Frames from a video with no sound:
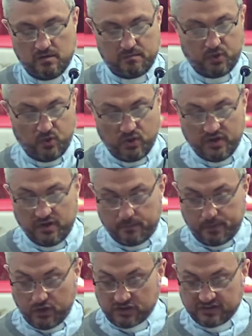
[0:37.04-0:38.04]
Paul, an
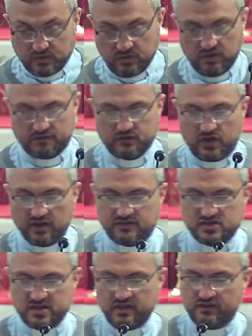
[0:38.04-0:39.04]
apostle of
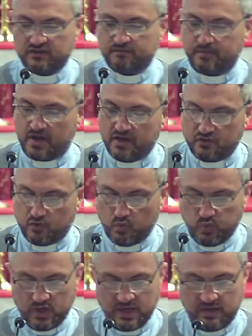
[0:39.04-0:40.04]
Christ Jesus, by the
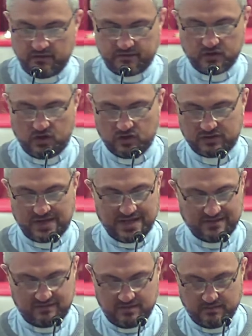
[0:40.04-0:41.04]
will of God,
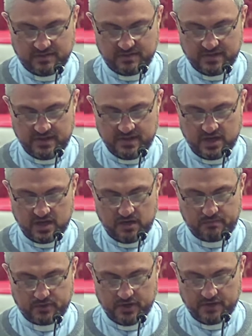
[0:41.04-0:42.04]
and Timothy, our
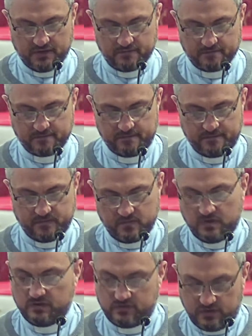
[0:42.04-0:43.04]
brother,
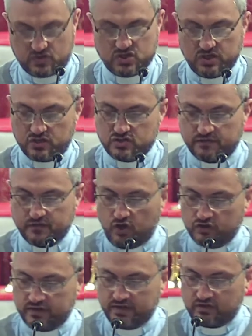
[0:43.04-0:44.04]
to the church of
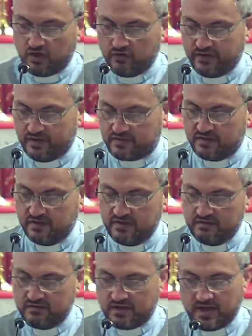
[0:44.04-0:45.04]
God in Corinth,
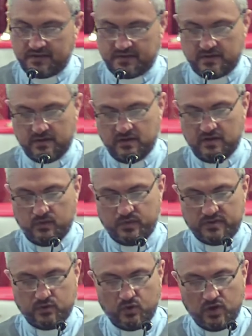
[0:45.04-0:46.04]
together
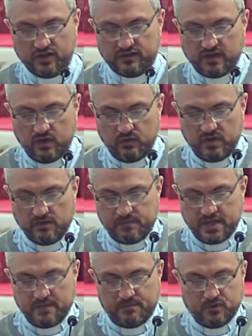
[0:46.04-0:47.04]
with all his holy
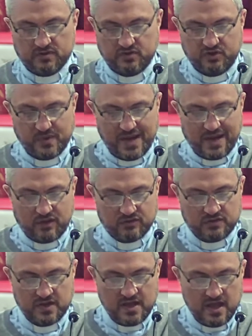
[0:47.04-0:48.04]
people
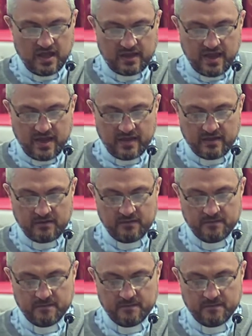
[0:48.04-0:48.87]
throughout Achaia.